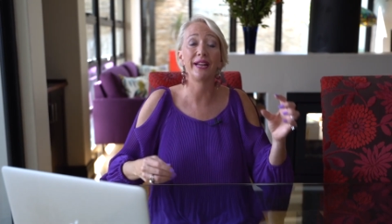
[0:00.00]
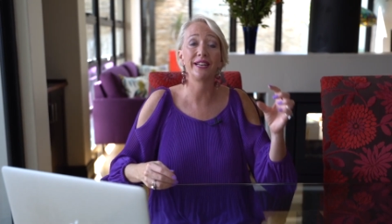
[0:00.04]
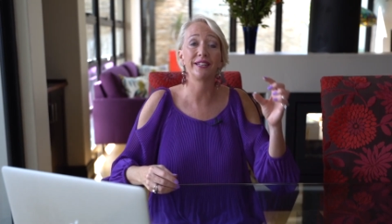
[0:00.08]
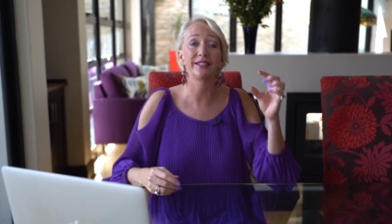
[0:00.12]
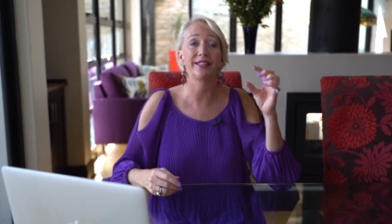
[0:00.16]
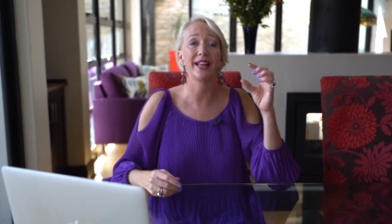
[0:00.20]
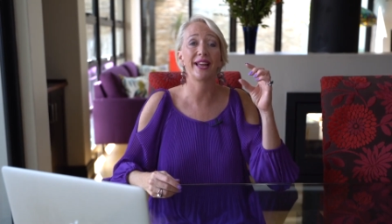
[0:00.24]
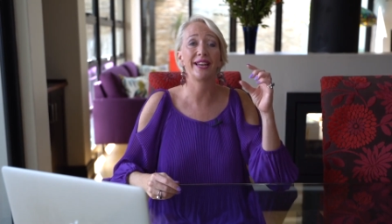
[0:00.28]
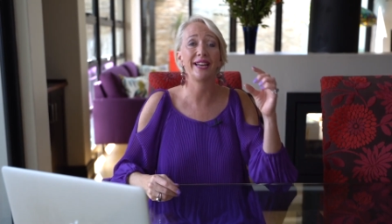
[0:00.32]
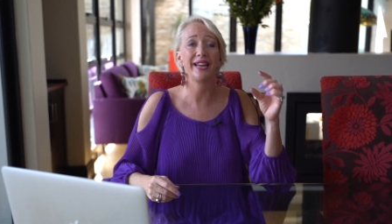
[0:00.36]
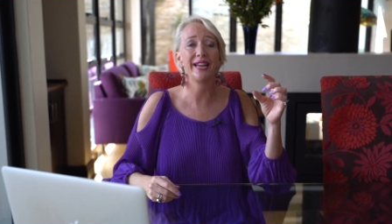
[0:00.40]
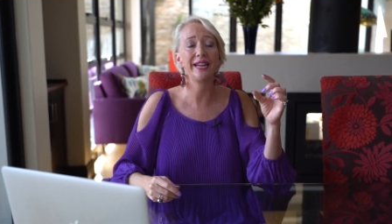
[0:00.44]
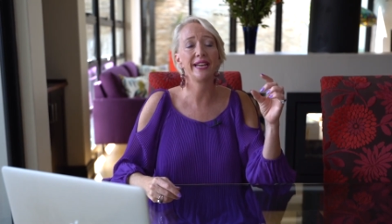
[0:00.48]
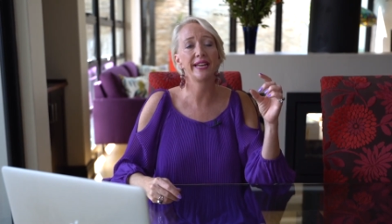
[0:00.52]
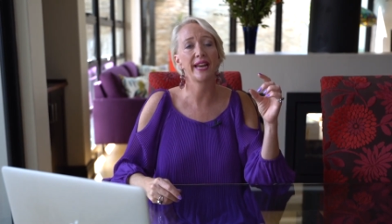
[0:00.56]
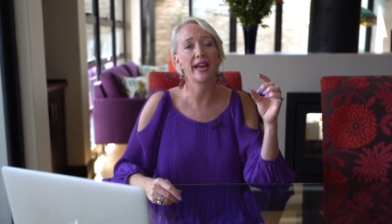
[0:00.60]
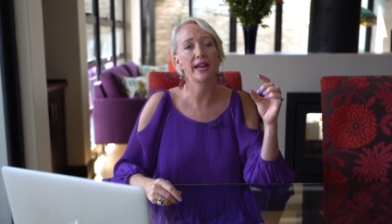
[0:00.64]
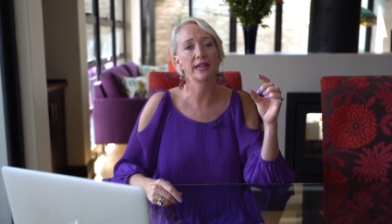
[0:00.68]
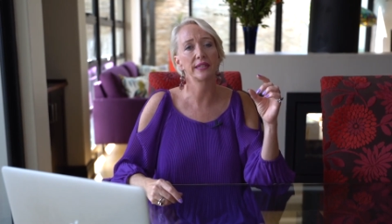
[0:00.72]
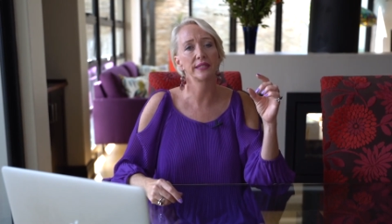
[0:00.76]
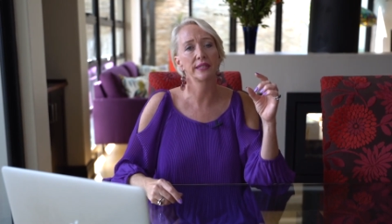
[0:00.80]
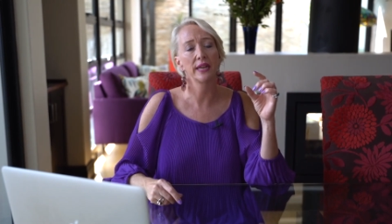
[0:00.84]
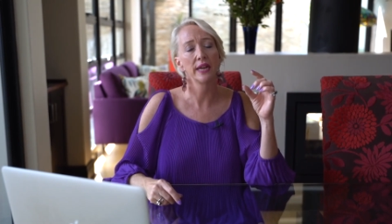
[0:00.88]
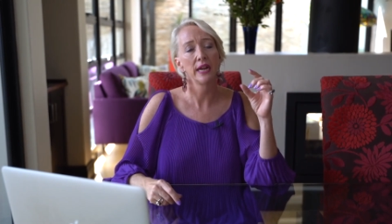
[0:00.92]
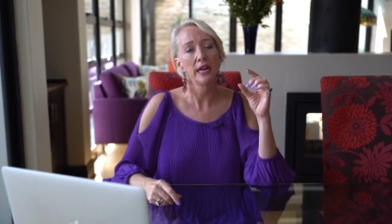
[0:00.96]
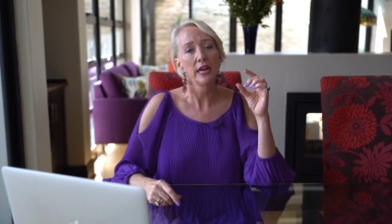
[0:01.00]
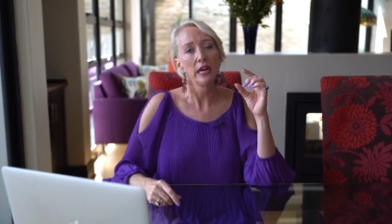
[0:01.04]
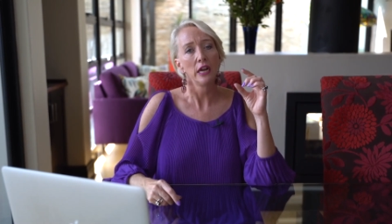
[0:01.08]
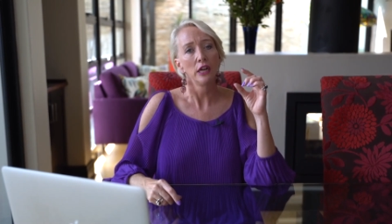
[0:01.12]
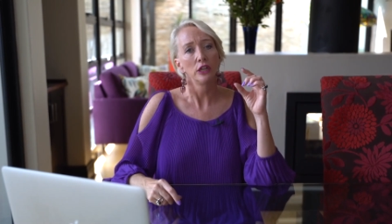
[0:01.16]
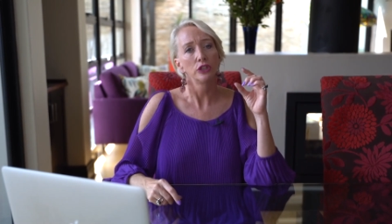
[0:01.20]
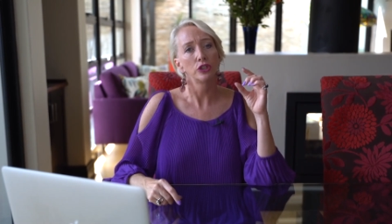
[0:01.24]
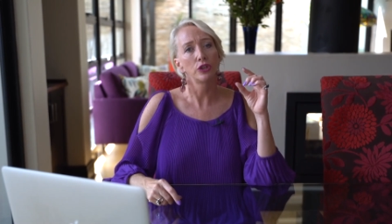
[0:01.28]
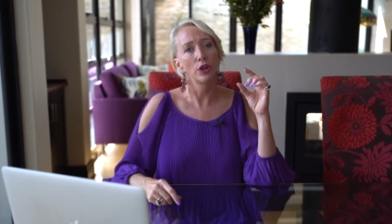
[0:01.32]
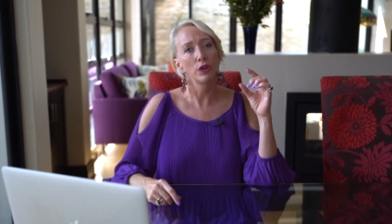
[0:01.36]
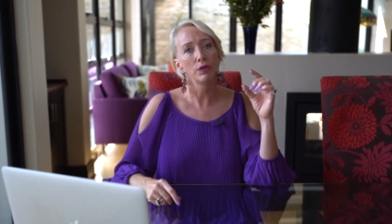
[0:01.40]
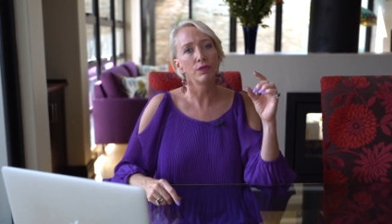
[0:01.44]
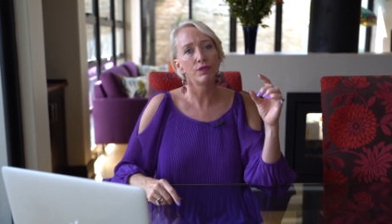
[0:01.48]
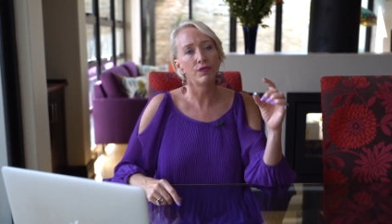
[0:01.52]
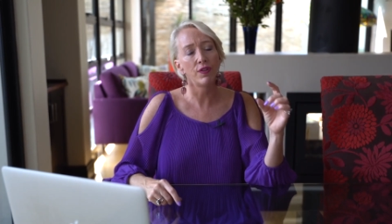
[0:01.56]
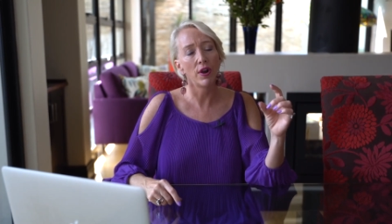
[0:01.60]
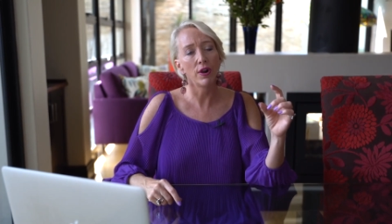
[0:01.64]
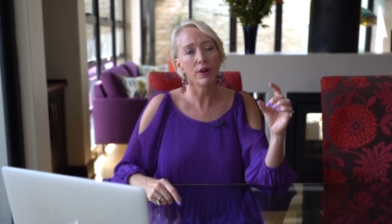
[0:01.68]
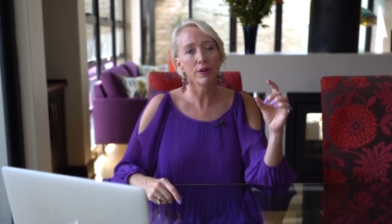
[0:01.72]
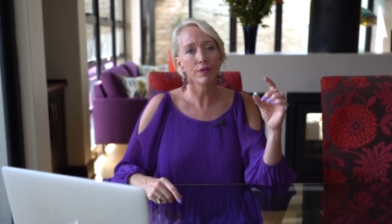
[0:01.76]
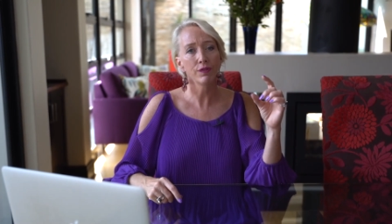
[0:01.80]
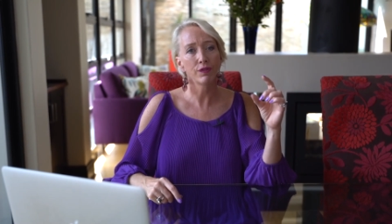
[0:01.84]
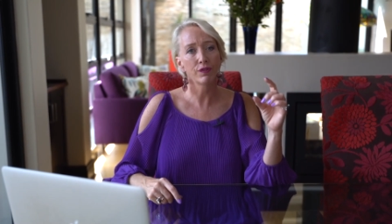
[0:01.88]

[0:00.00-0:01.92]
into that index. So the very